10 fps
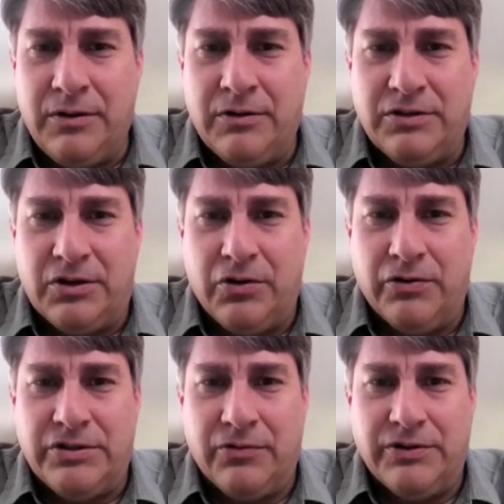secured
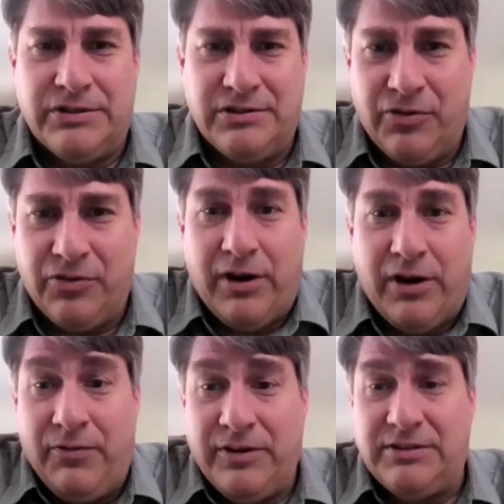the services of a
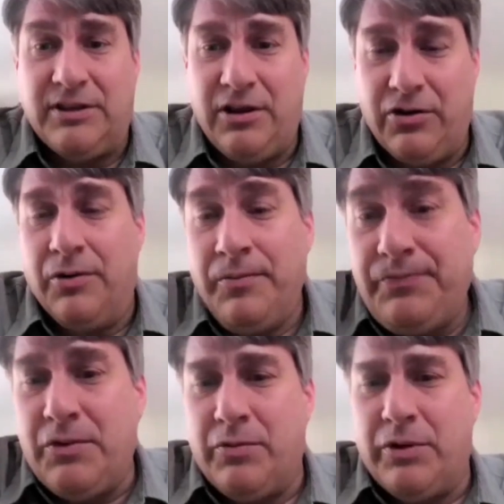private investigator
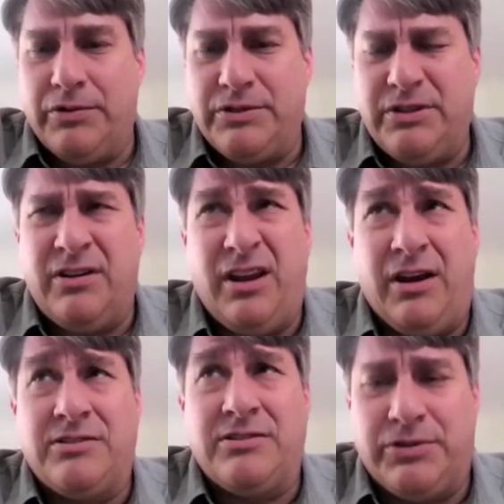when I was,
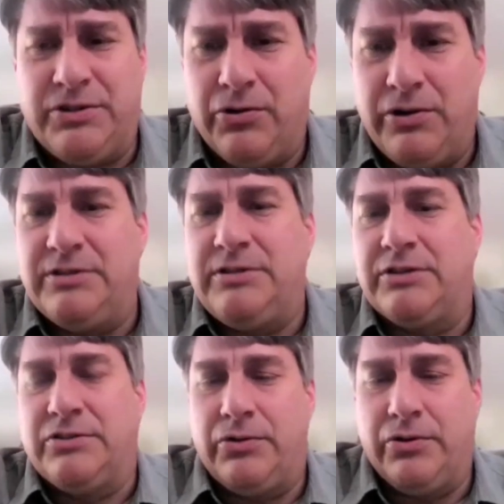I guess it was
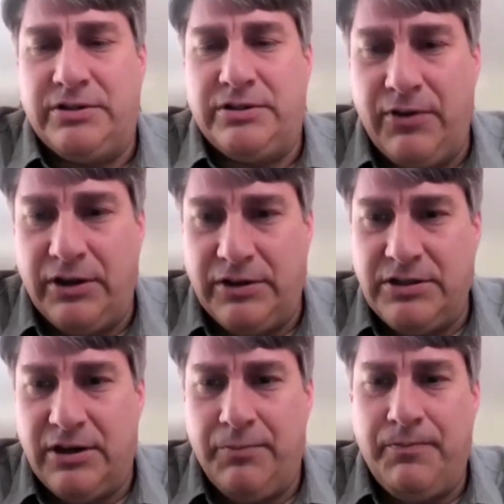36 or 37 at the
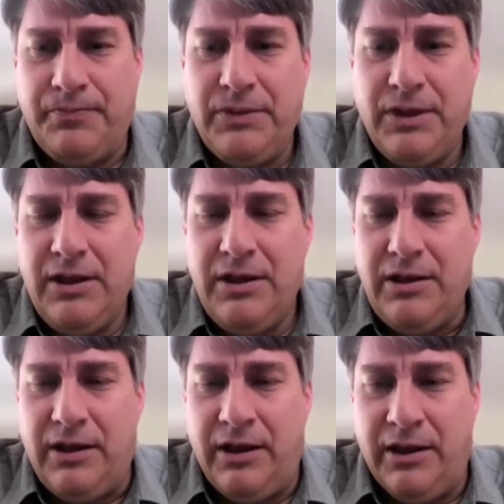time.
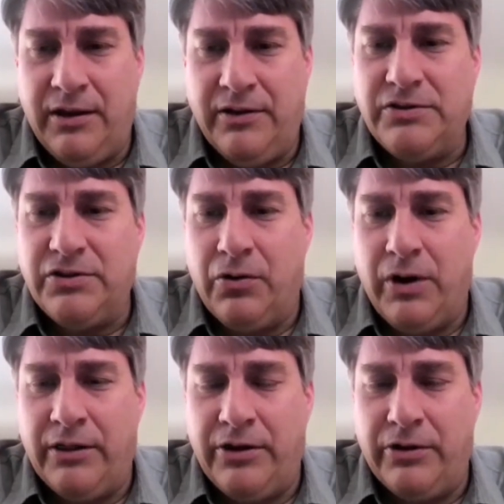And so
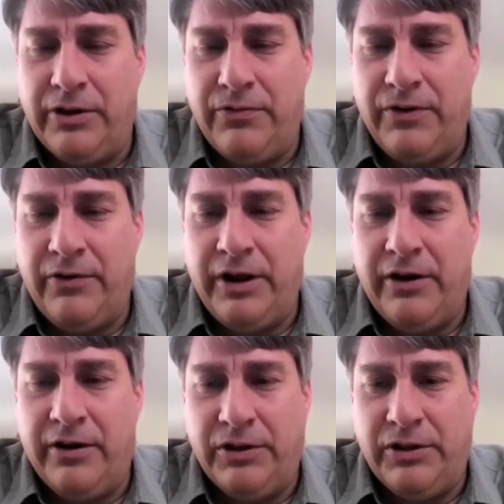I literally found
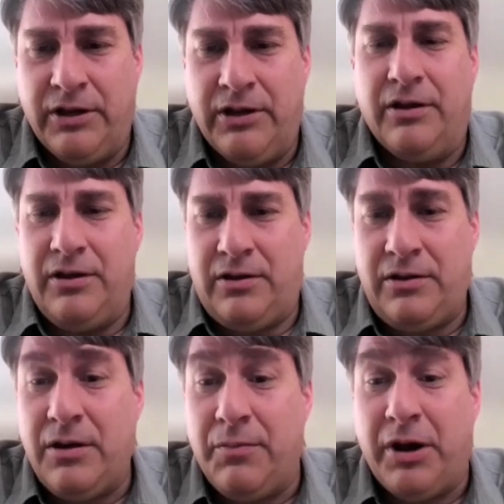out everything
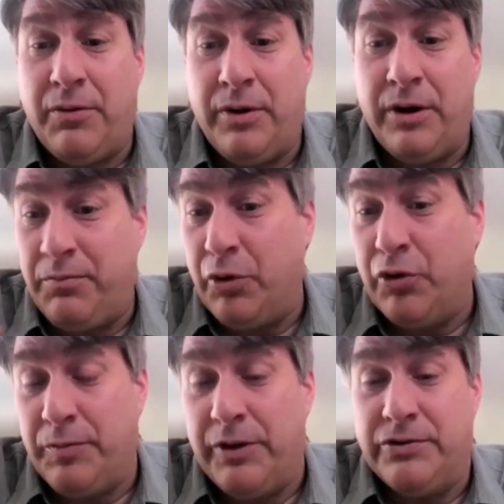about my
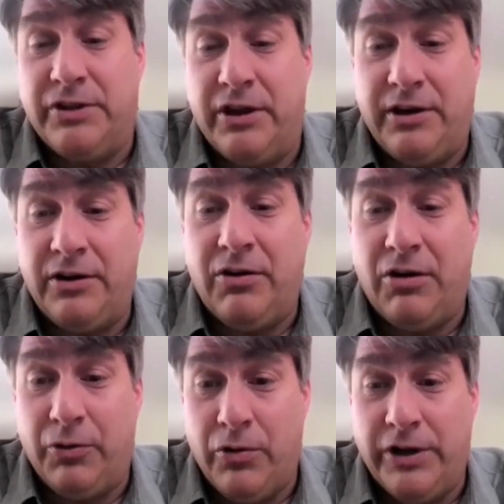birth mother's side
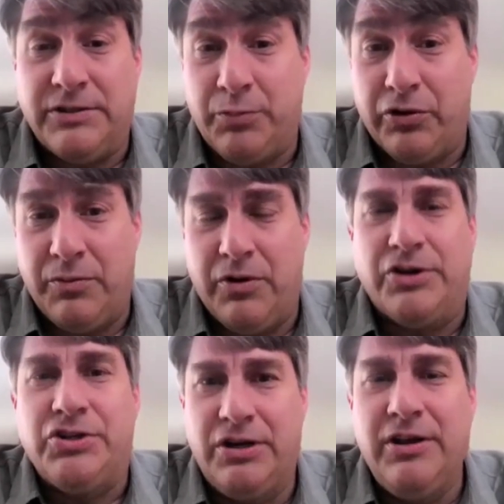all at once, pretty
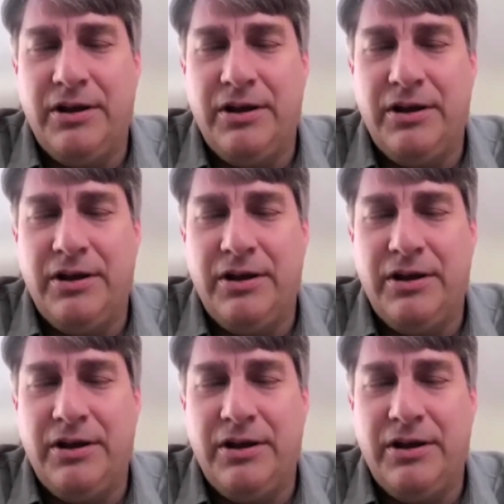much